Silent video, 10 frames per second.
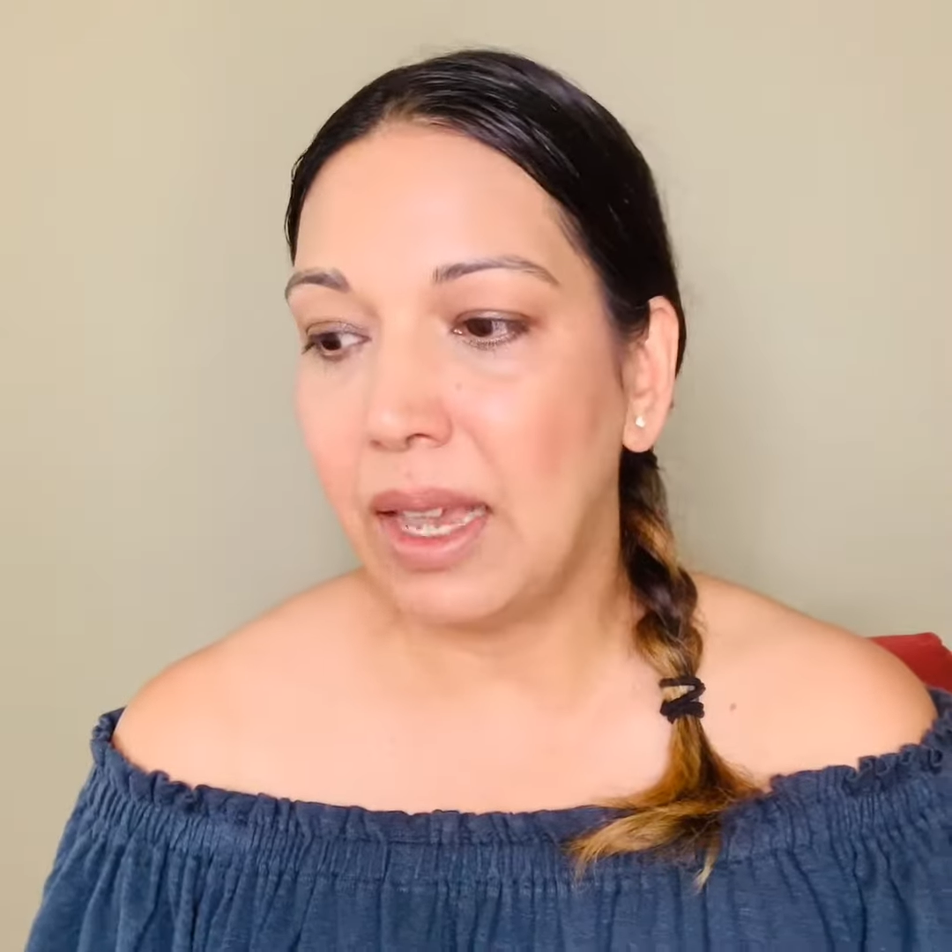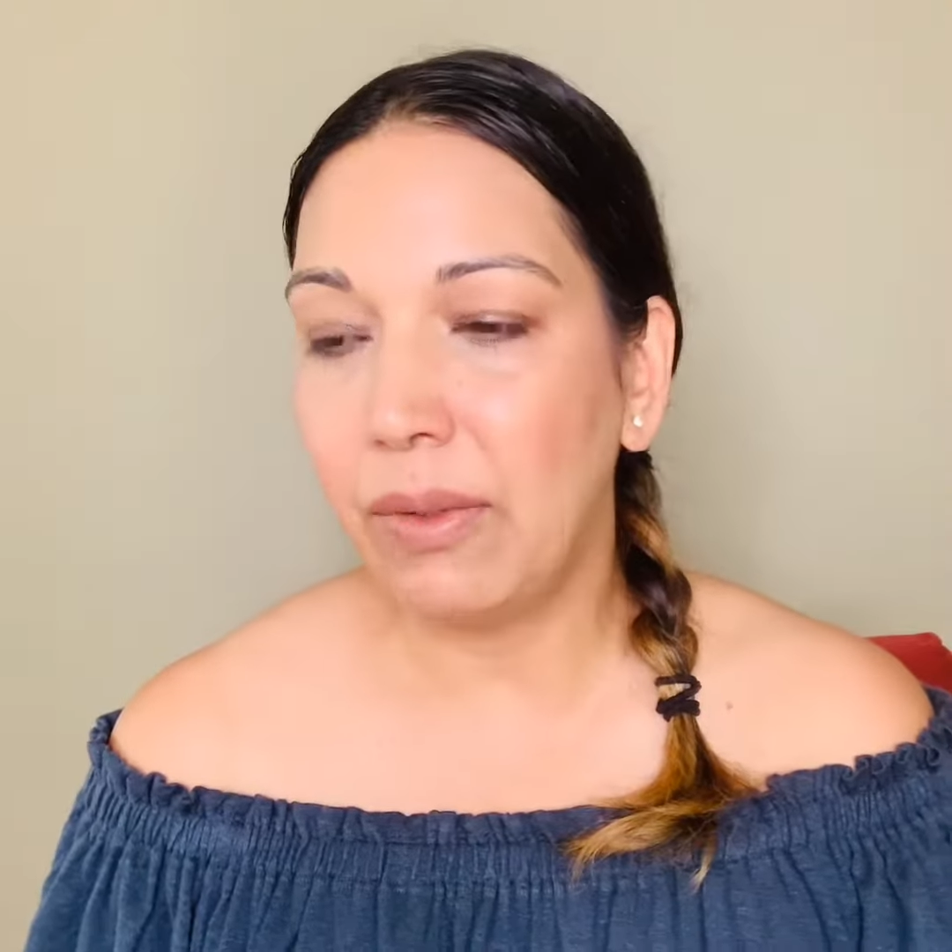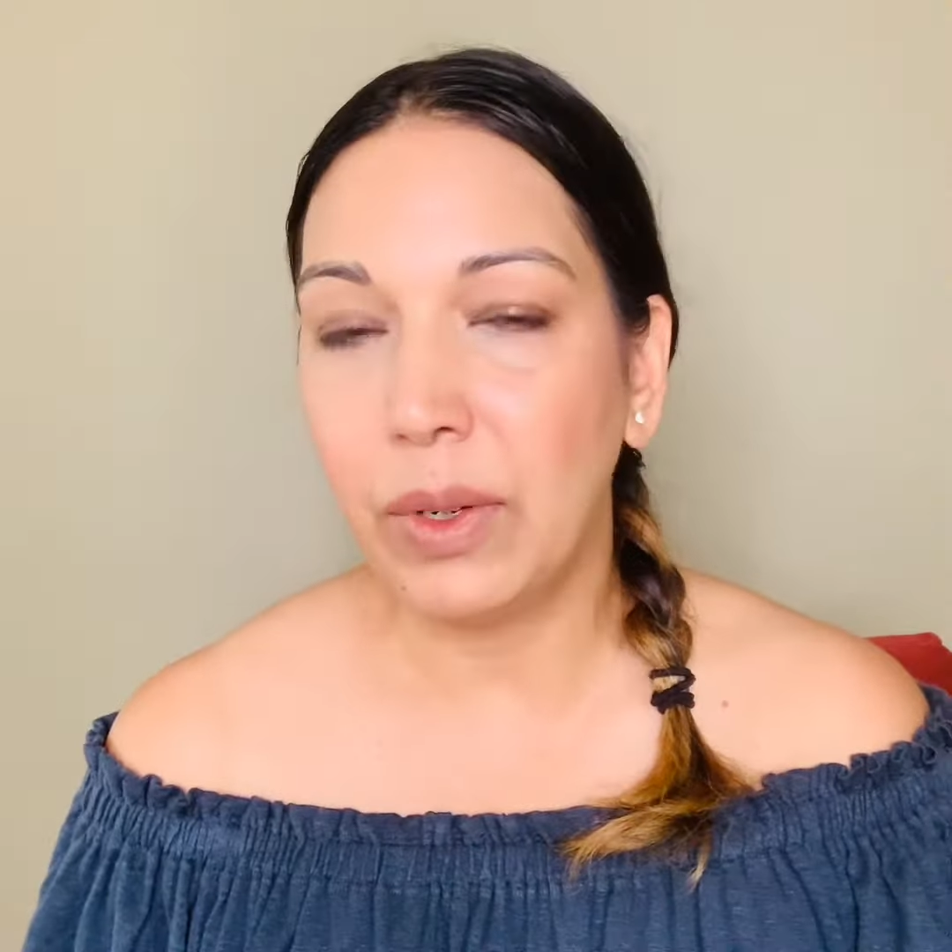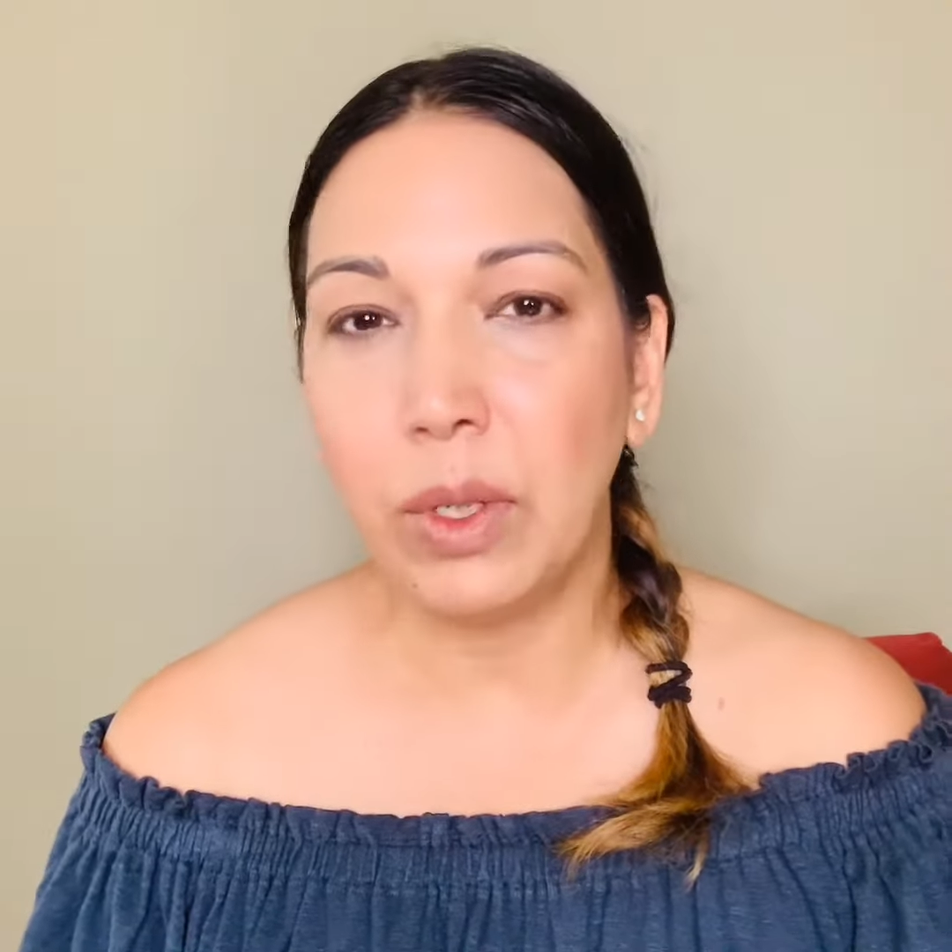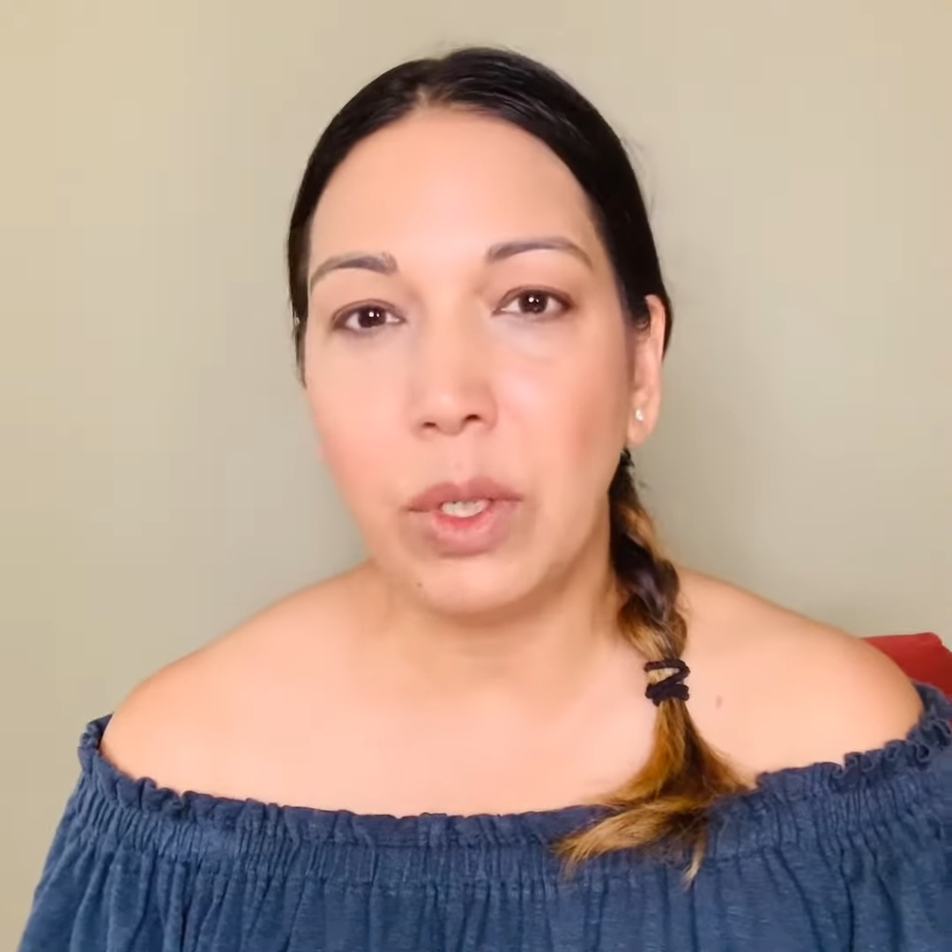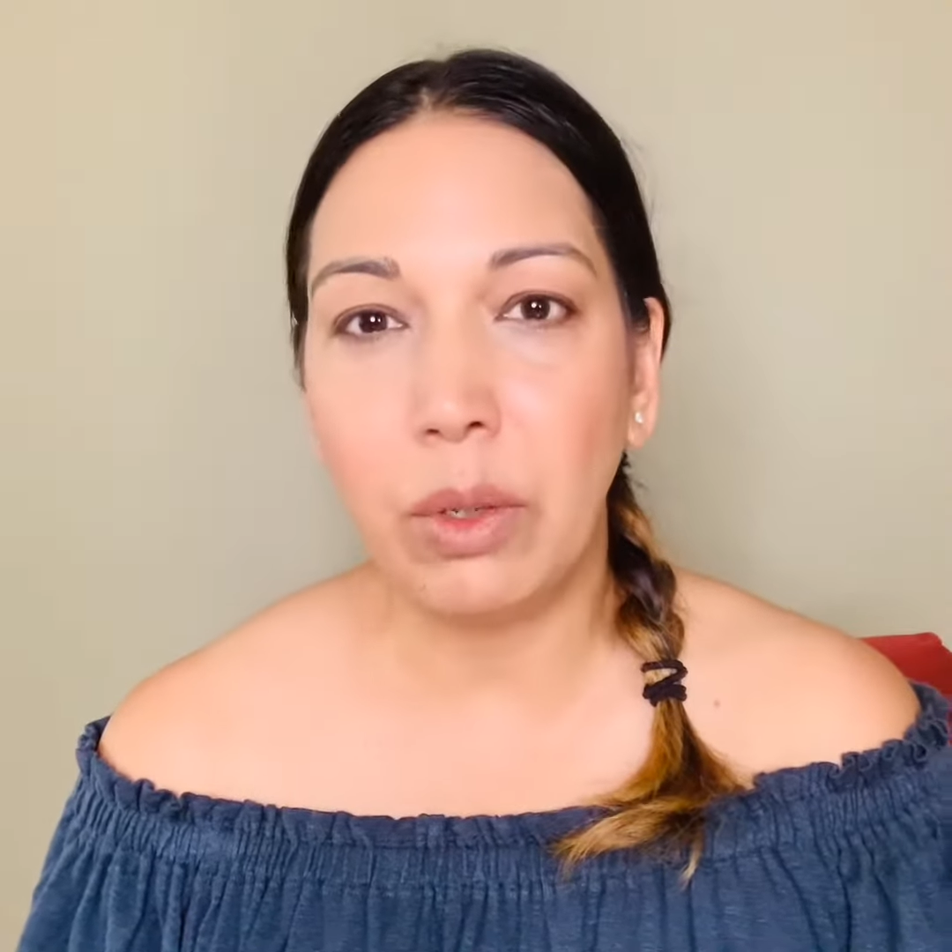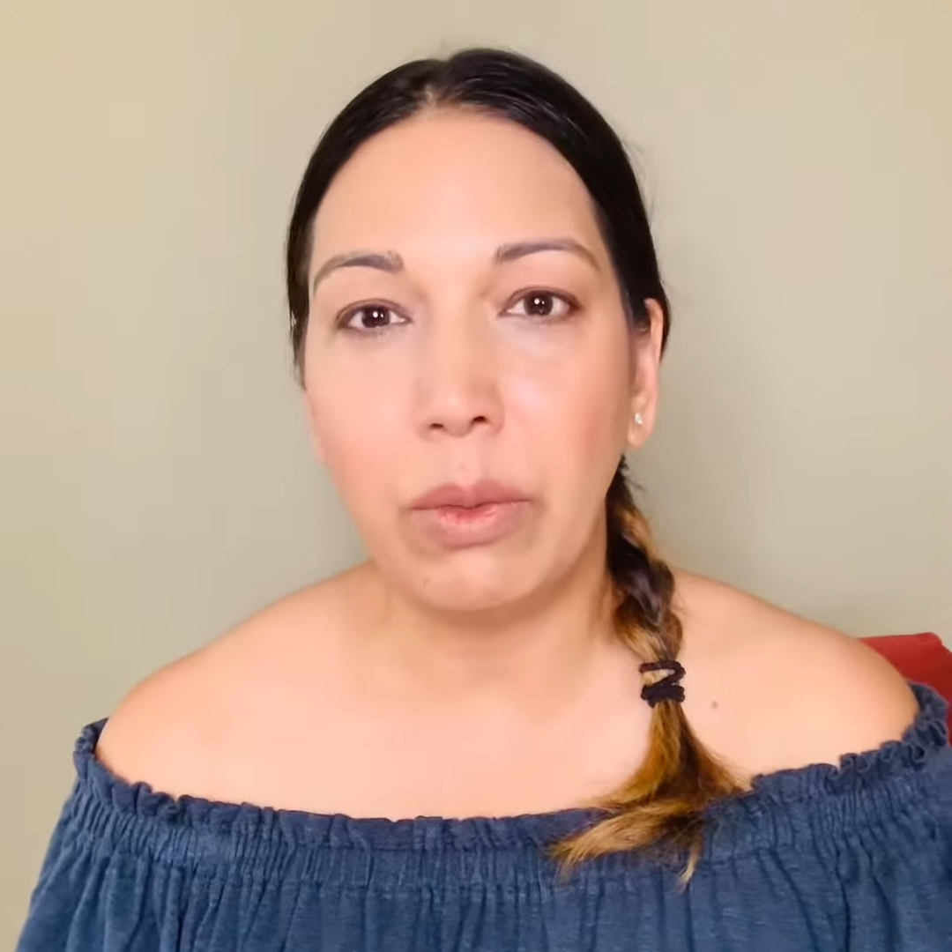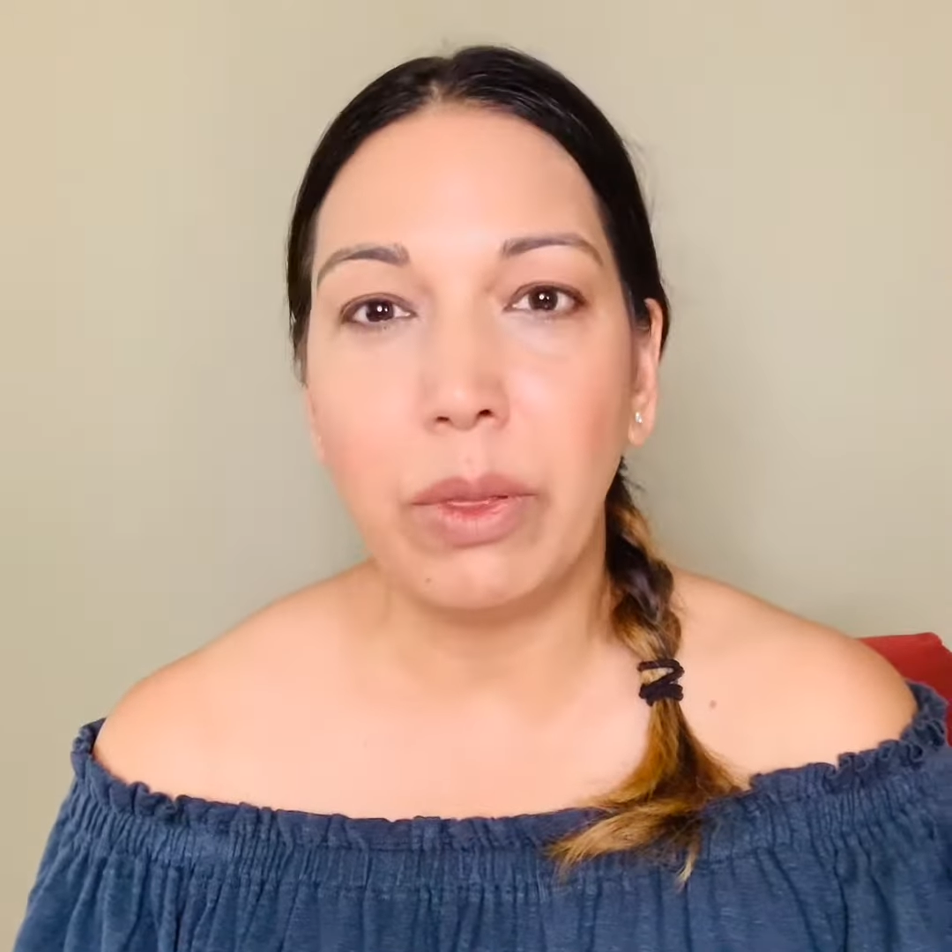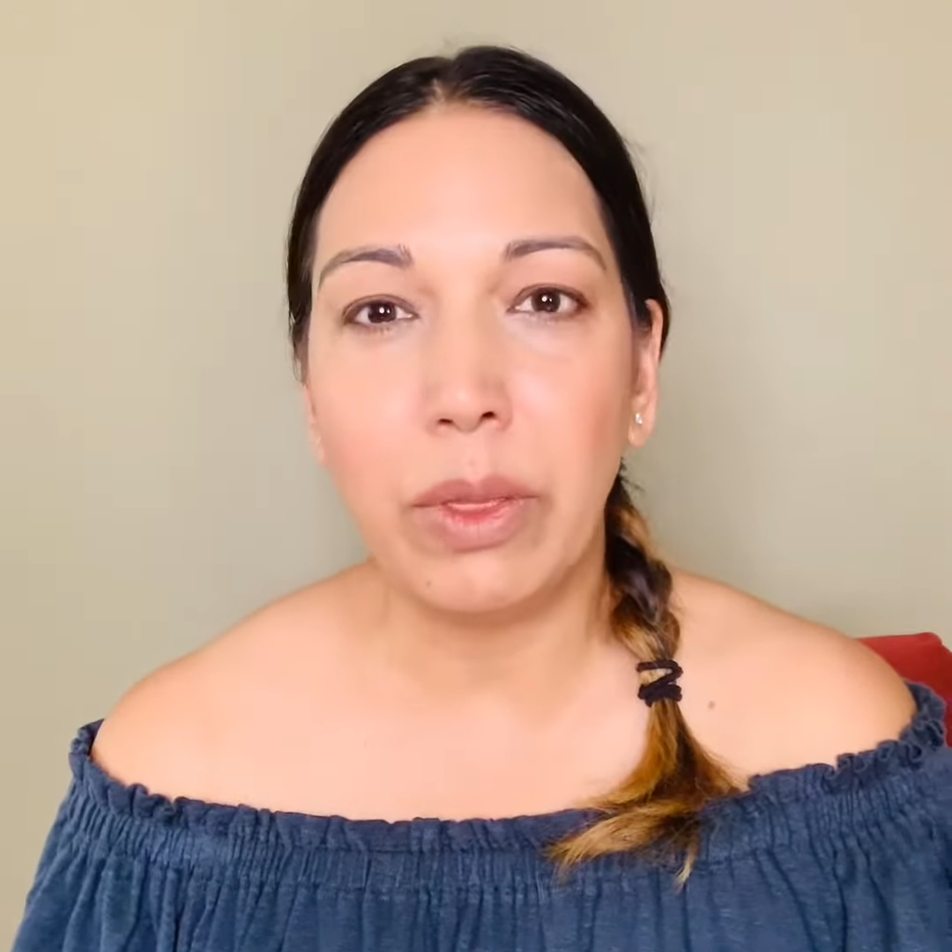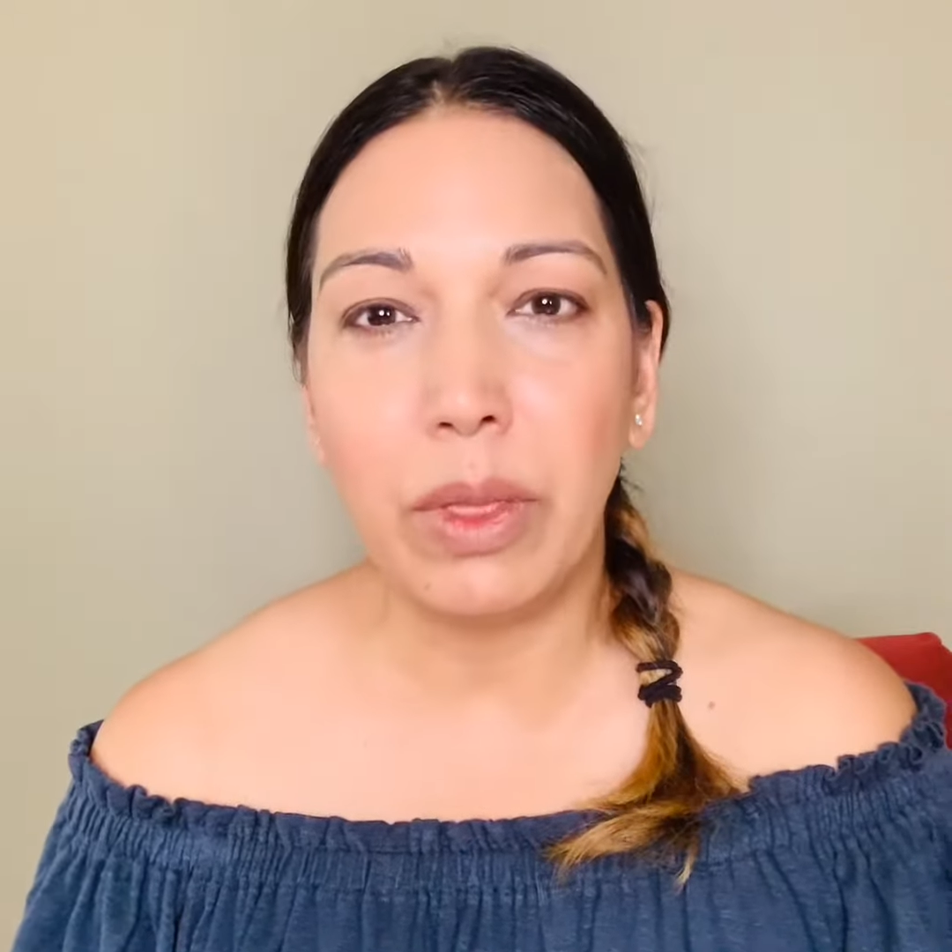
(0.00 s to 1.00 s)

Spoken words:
effort to,